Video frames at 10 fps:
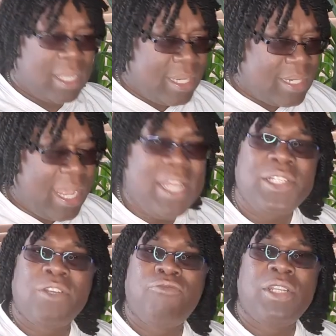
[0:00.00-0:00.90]
And
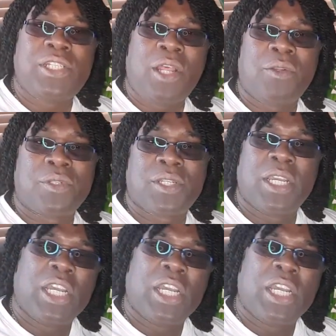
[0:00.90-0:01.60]
as a result,